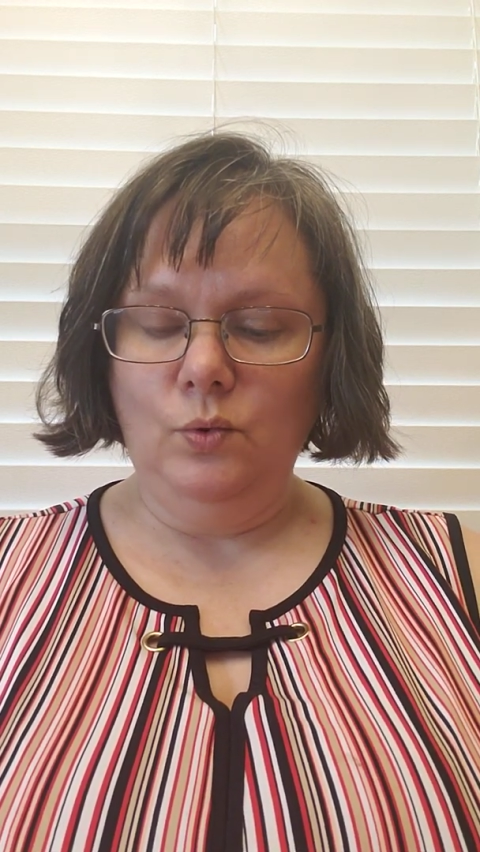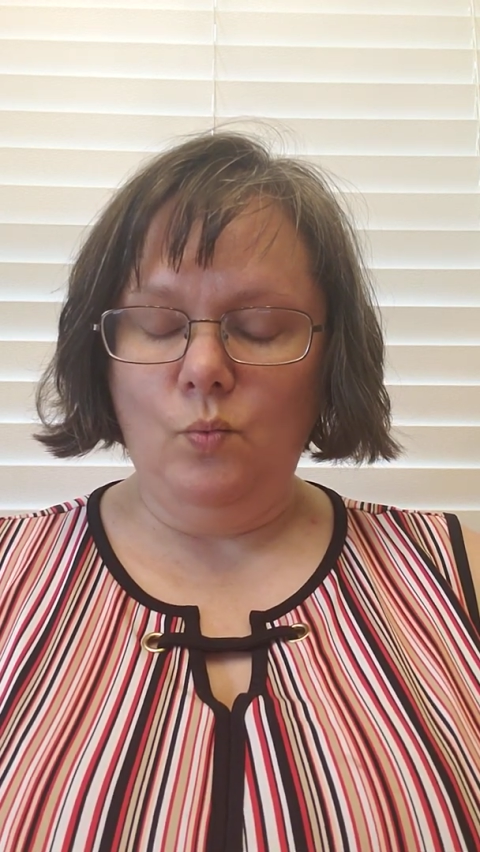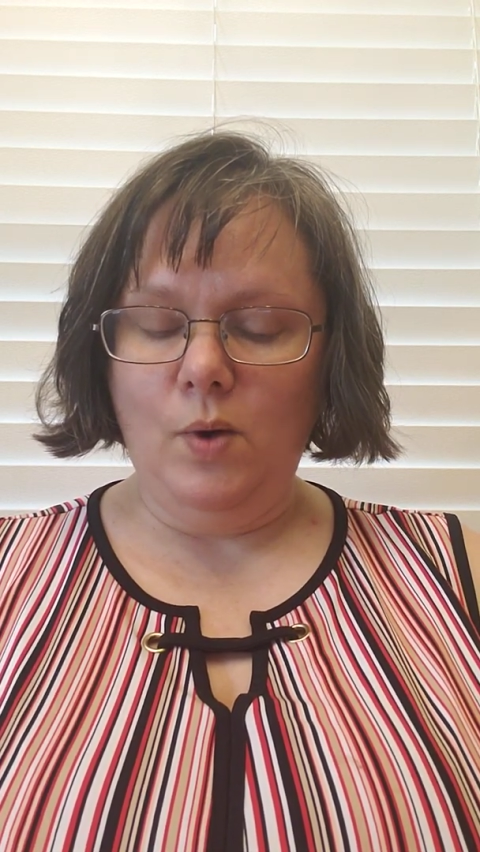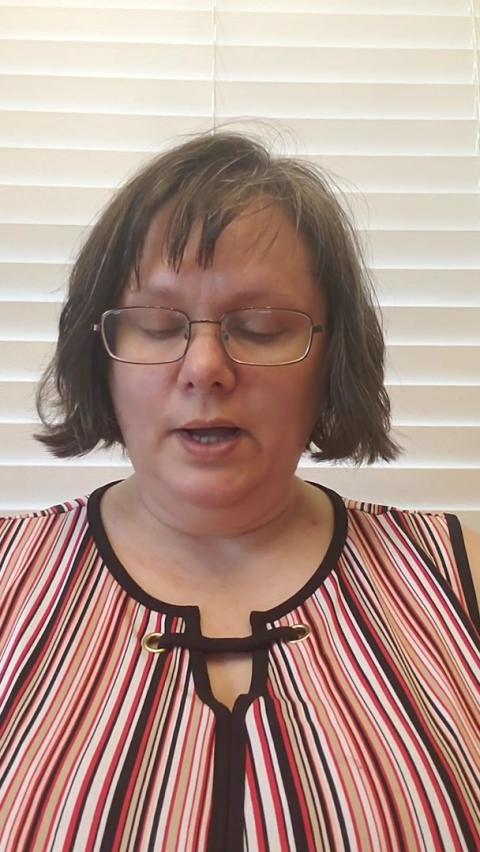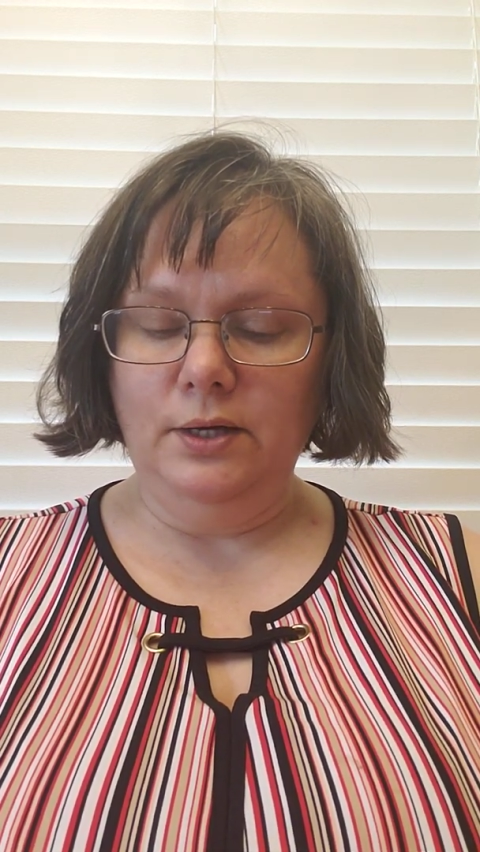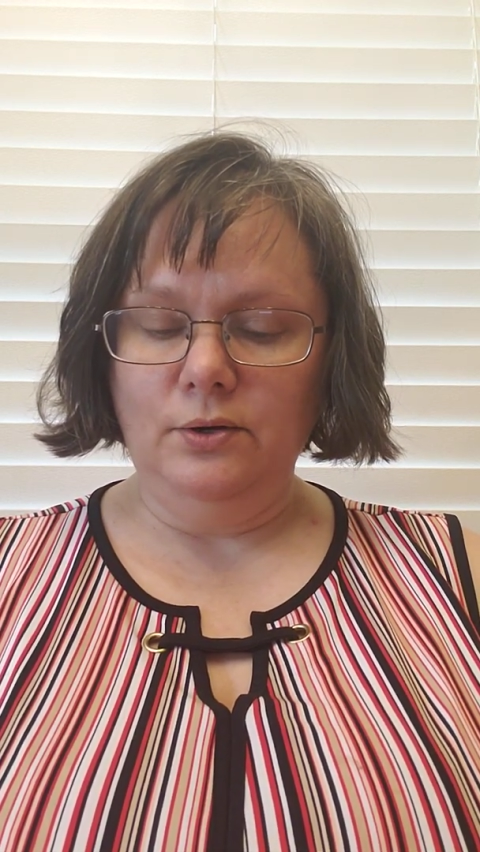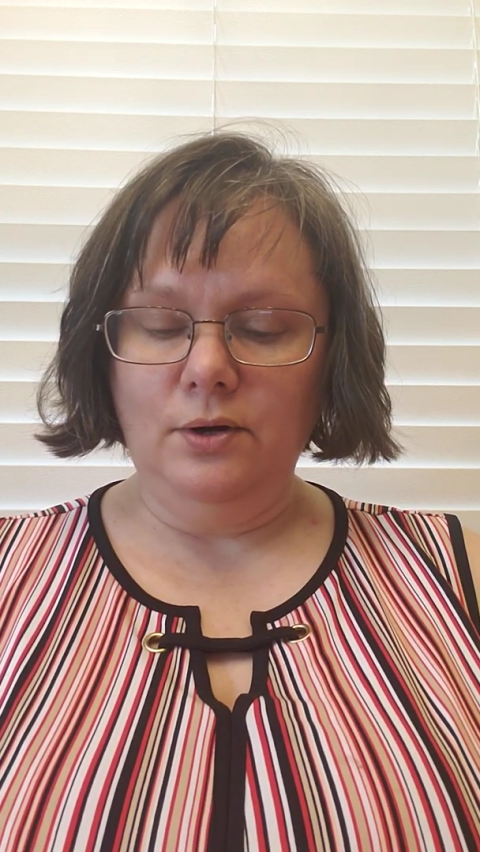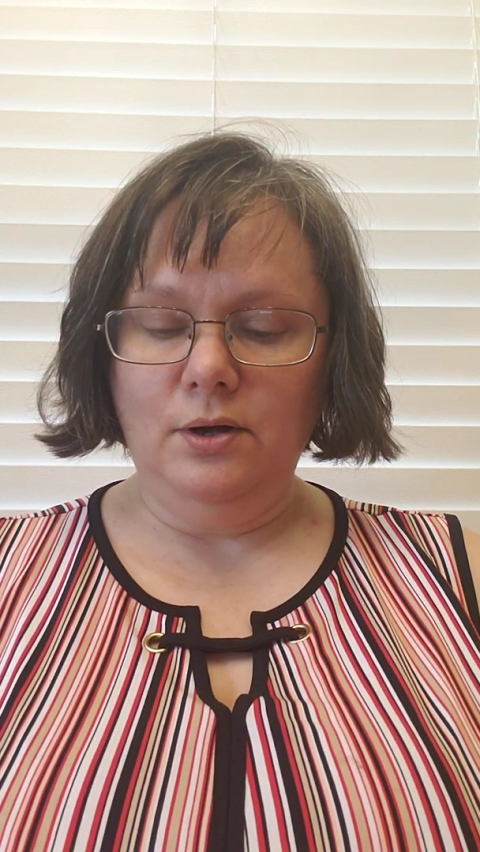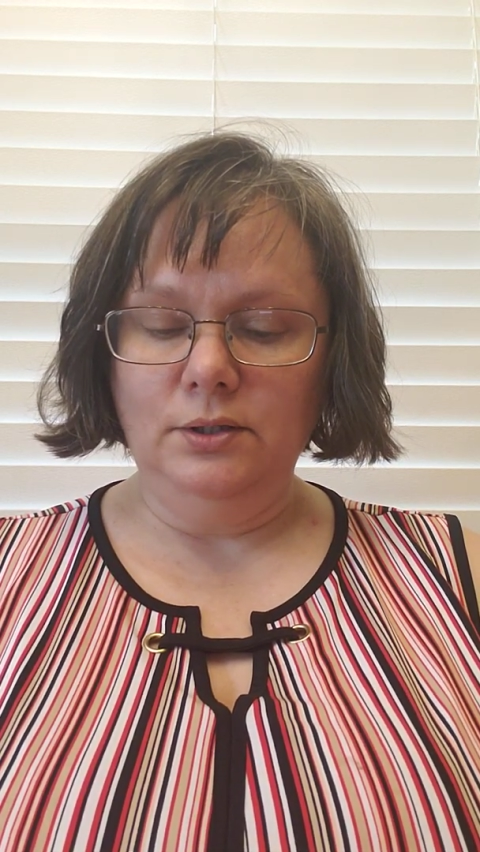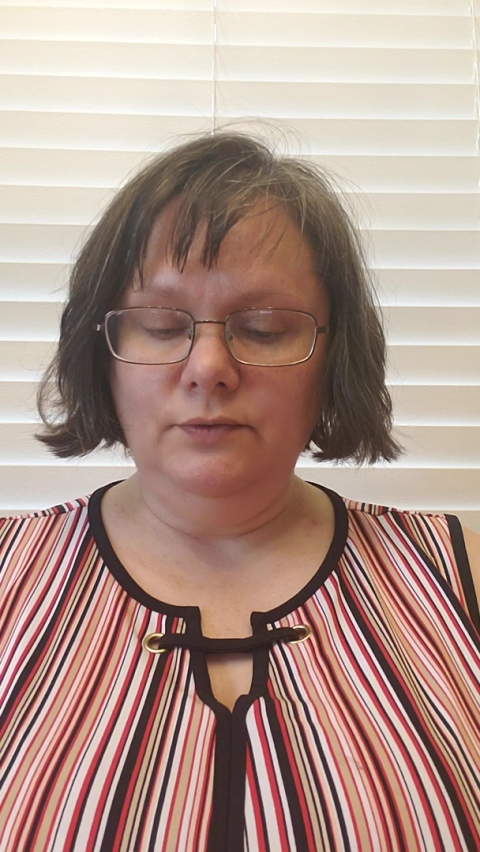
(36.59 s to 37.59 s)
Why are
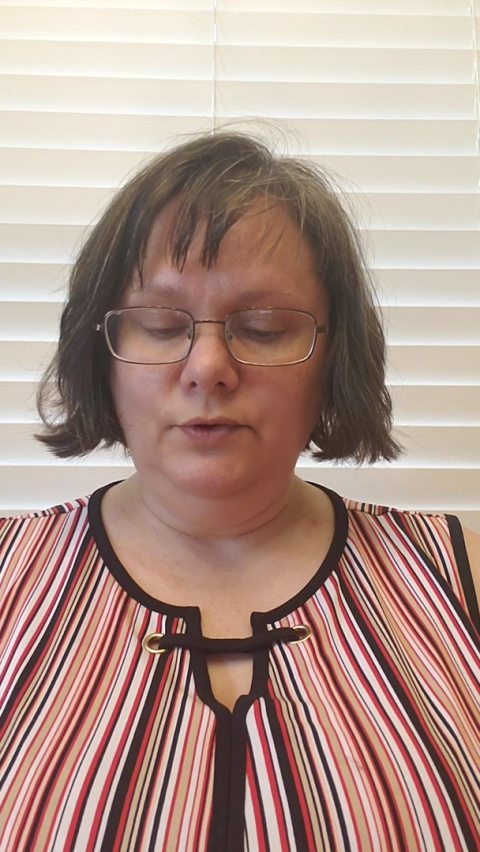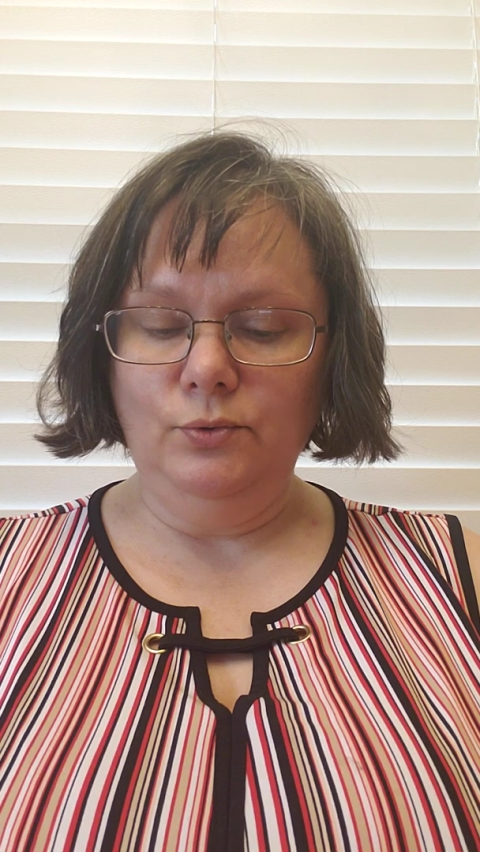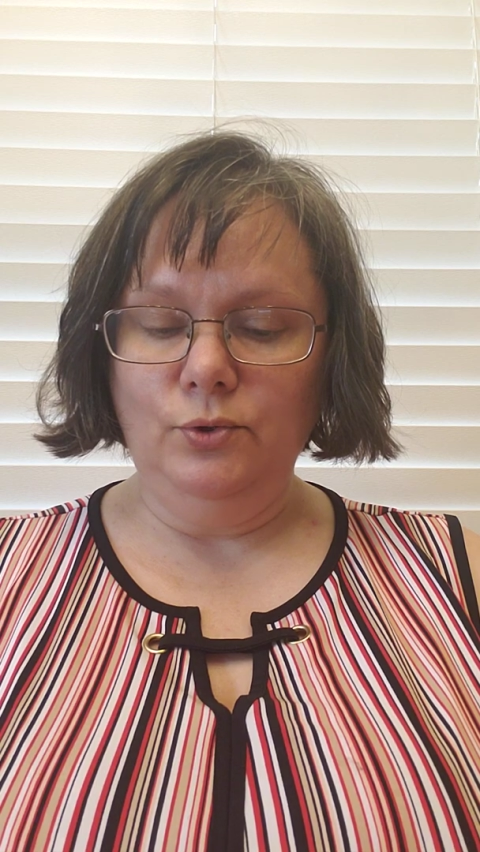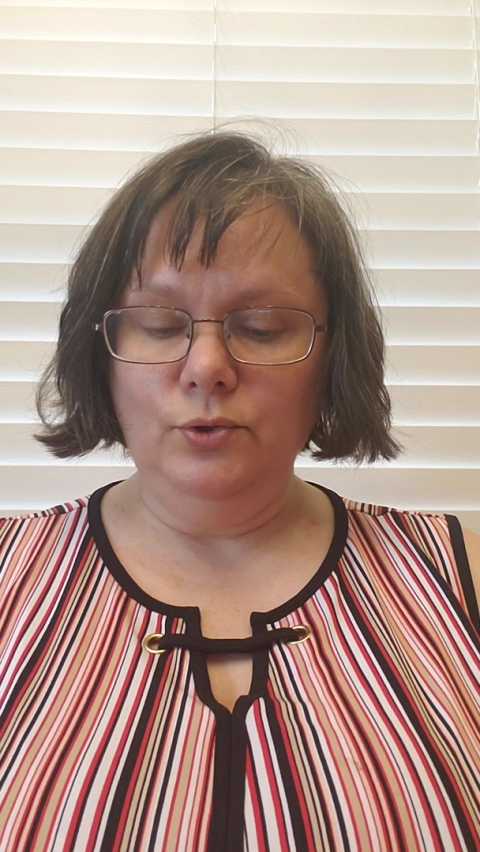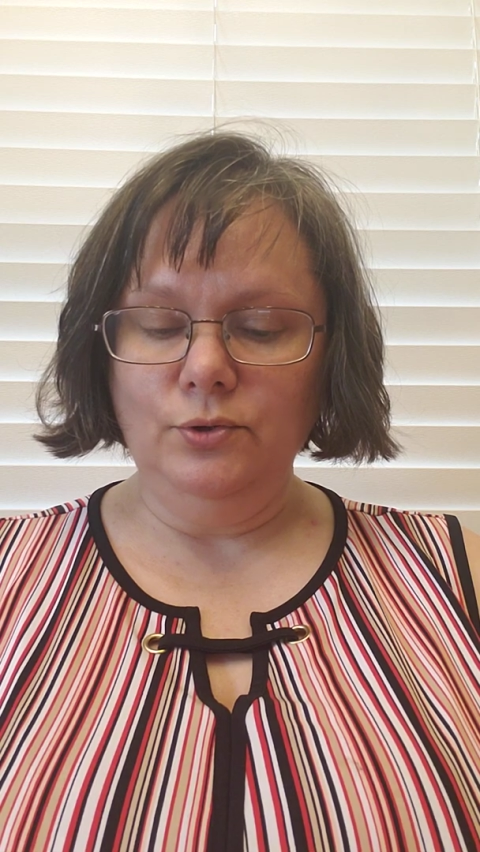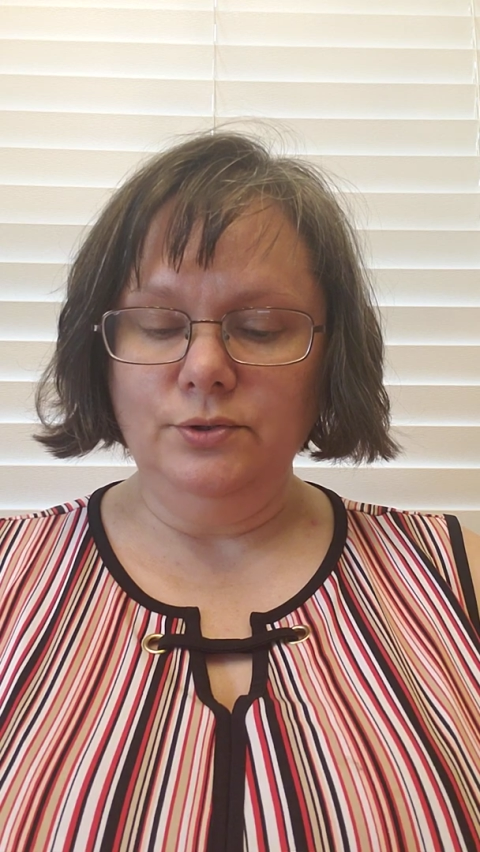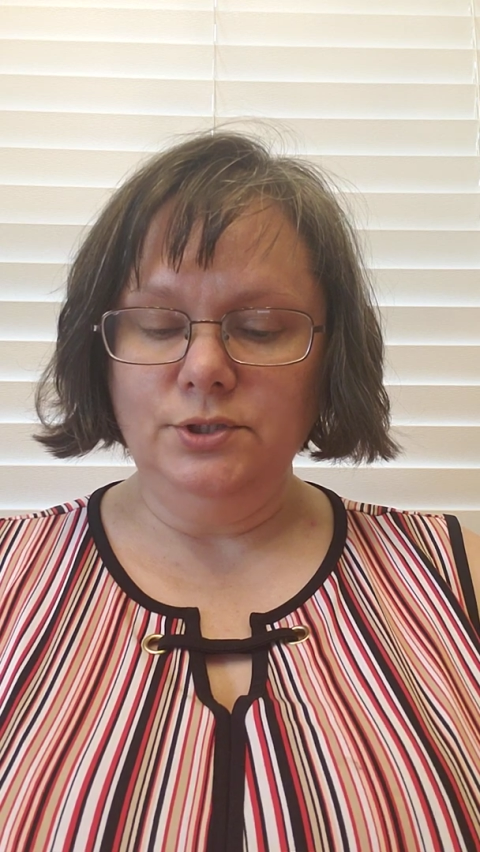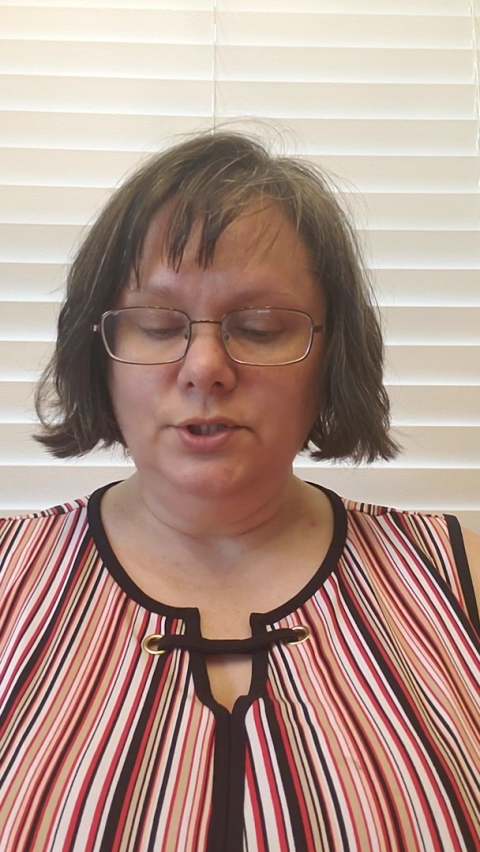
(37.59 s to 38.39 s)
all of you girls